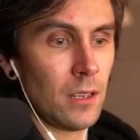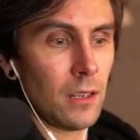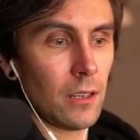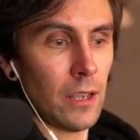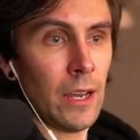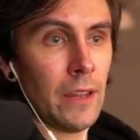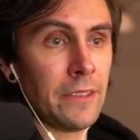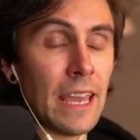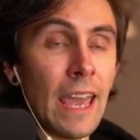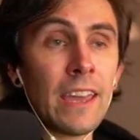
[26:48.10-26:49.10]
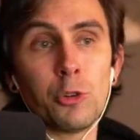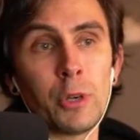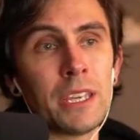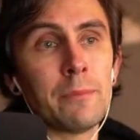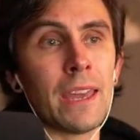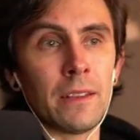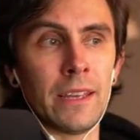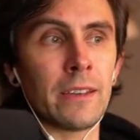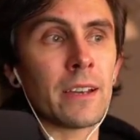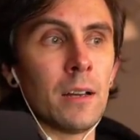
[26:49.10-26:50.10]
the AoE
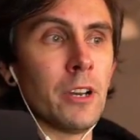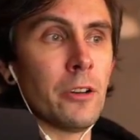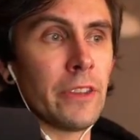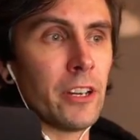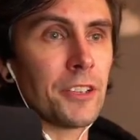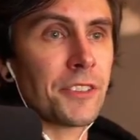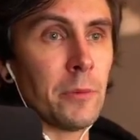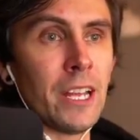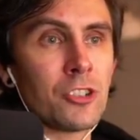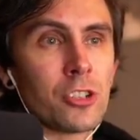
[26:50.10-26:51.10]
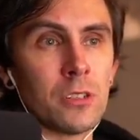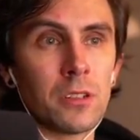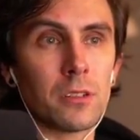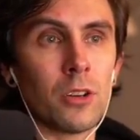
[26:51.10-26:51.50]
melee combo, they also mentioned,